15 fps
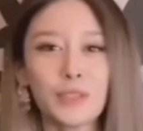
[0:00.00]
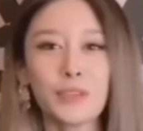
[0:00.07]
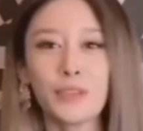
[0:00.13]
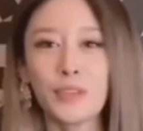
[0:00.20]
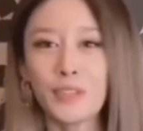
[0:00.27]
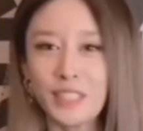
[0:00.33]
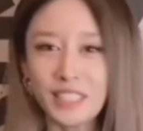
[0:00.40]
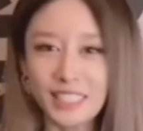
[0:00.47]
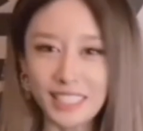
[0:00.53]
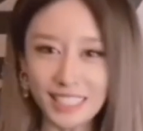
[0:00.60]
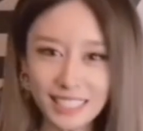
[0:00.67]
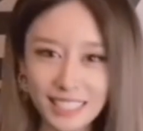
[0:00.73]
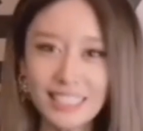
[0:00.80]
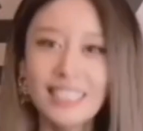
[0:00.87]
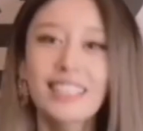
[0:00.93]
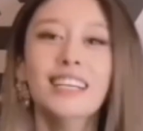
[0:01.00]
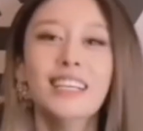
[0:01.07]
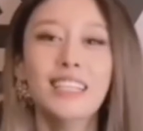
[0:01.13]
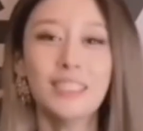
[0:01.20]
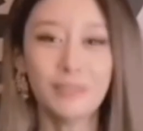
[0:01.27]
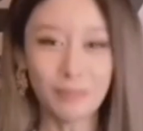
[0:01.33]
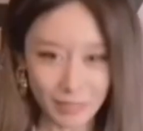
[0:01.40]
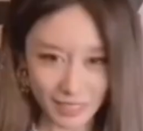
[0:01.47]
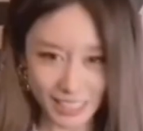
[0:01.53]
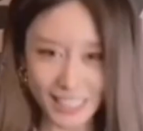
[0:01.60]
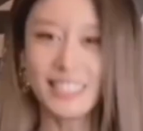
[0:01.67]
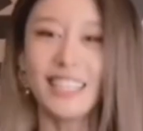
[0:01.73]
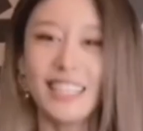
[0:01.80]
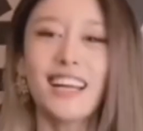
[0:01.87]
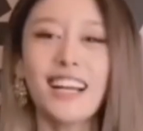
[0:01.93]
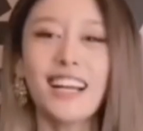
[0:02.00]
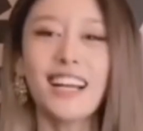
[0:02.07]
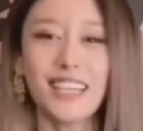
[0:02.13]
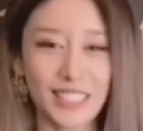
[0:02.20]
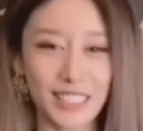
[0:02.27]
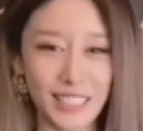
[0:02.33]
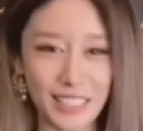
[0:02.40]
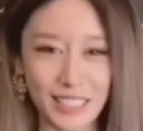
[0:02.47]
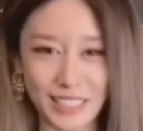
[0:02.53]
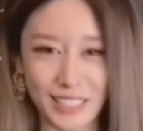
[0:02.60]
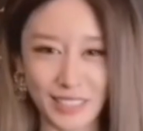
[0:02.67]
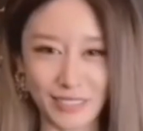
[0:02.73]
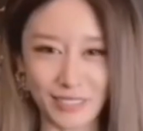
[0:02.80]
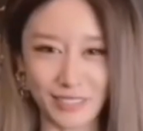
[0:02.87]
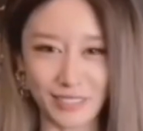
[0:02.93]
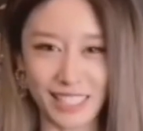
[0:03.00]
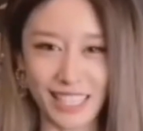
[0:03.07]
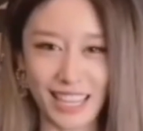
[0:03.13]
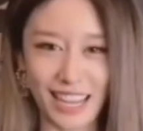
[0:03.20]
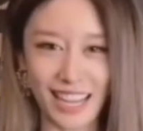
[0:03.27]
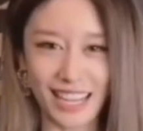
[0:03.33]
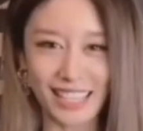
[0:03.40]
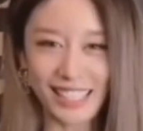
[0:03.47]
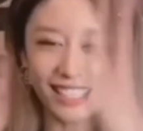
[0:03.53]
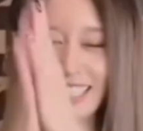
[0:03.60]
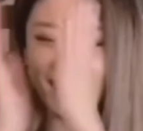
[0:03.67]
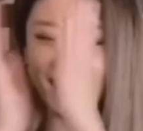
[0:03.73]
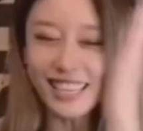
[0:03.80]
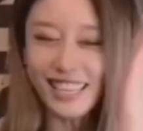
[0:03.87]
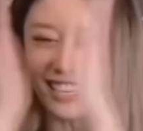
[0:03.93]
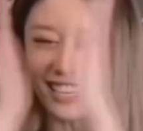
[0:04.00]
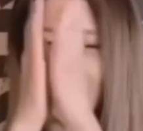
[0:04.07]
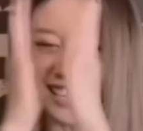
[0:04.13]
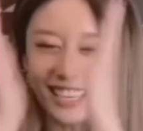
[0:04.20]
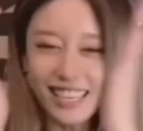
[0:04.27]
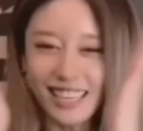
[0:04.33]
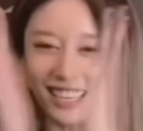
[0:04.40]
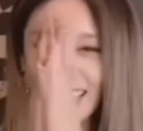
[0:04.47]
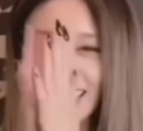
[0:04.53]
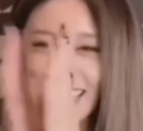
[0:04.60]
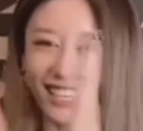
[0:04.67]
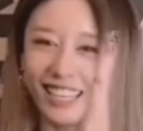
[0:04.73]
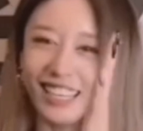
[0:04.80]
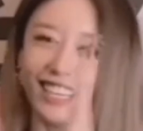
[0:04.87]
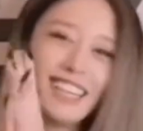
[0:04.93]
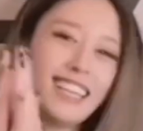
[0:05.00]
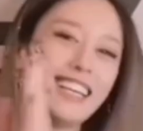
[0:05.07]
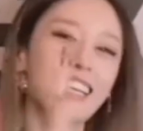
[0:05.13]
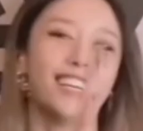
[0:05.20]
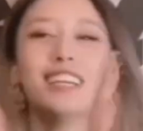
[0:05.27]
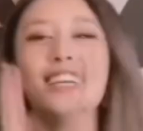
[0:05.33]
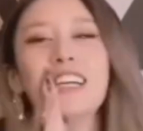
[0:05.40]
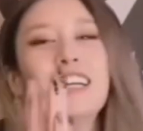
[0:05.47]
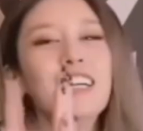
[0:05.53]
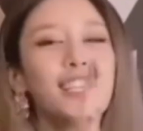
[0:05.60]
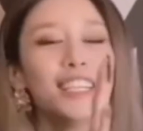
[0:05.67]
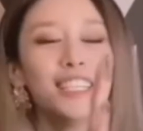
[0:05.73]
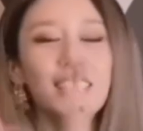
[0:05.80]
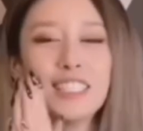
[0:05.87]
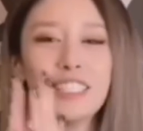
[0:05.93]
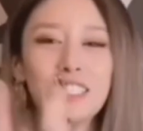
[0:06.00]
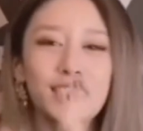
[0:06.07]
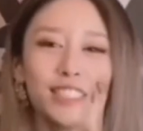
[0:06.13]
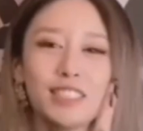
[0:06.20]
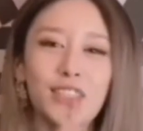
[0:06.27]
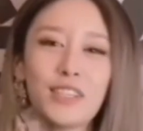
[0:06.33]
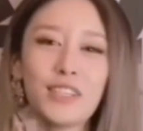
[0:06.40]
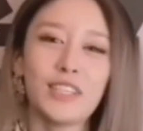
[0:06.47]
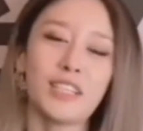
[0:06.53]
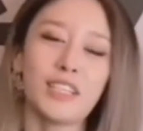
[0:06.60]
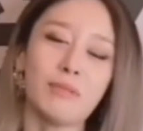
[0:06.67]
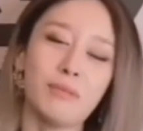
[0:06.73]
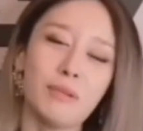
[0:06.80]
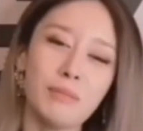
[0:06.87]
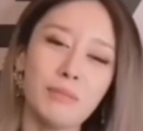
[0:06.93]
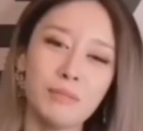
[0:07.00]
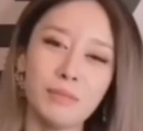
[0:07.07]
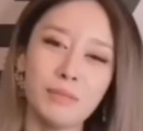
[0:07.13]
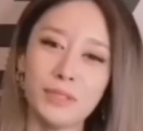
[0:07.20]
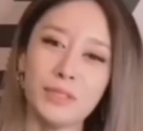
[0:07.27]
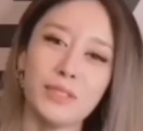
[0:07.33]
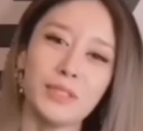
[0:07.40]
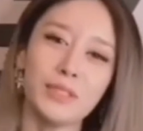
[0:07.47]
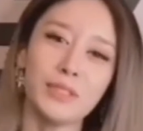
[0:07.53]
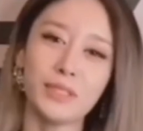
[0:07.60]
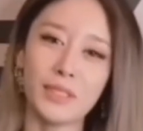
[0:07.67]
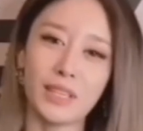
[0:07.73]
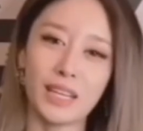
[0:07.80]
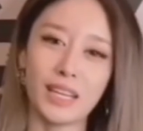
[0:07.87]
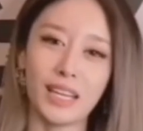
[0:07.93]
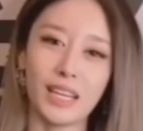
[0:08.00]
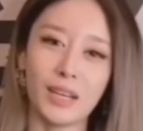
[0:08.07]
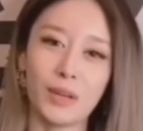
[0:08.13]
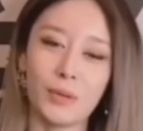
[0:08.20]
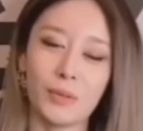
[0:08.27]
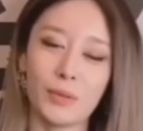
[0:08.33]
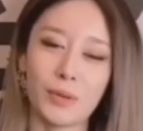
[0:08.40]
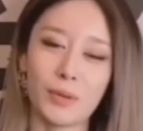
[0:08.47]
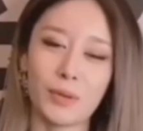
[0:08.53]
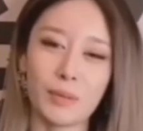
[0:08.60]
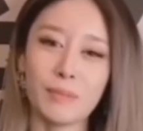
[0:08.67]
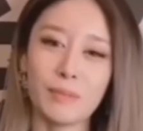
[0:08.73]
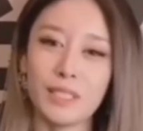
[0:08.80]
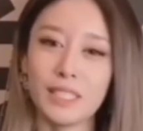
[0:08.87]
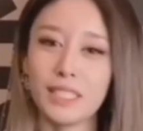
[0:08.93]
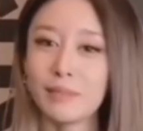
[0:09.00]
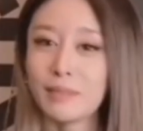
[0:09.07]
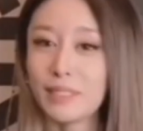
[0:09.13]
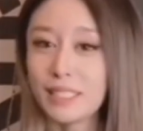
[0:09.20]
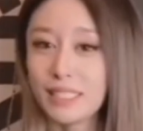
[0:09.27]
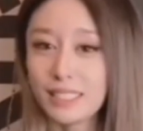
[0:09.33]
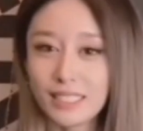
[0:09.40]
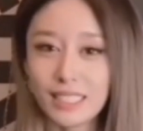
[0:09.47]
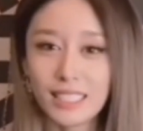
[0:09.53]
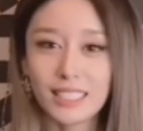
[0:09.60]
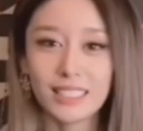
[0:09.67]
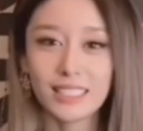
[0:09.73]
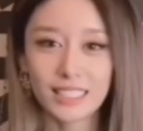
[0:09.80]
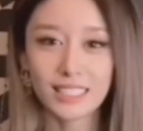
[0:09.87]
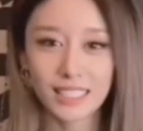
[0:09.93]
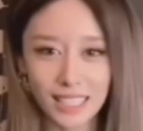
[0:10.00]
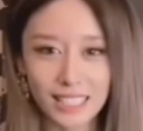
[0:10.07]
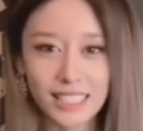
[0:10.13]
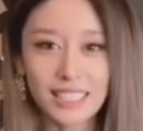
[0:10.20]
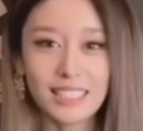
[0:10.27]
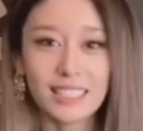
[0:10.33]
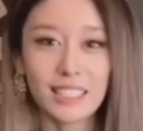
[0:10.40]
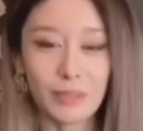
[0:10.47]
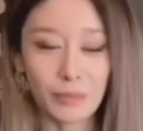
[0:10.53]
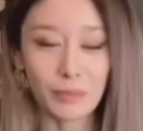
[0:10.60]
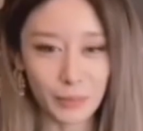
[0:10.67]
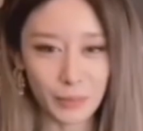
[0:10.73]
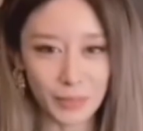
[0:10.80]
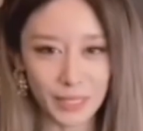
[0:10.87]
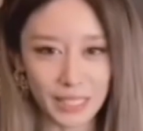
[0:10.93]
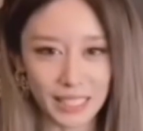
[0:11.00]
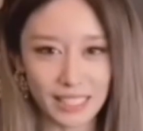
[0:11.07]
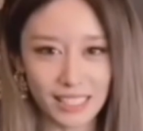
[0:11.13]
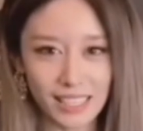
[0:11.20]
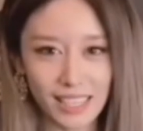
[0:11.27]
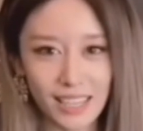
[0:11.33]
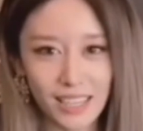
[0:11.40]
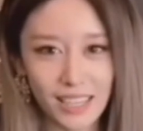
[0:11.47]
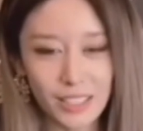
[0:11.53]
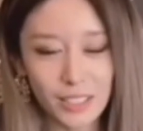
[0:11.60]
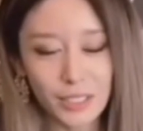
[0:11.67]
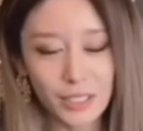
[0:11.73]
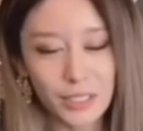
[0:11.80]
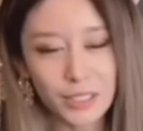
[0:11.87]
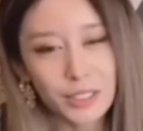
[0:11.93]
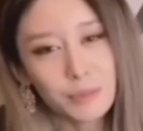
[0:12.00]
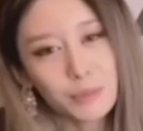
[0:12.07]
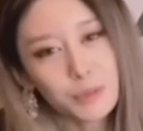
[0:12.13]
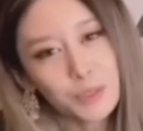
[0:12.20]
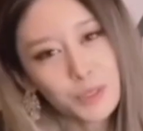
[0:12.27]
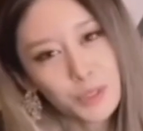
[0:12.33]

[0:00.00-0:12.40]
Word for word: Hello, it's Jiyeon. There was a story I wanted to tell my fans directly, so I had the courage to write this. I debuted in my teens, and time has passed, and I'm already in my 30s. After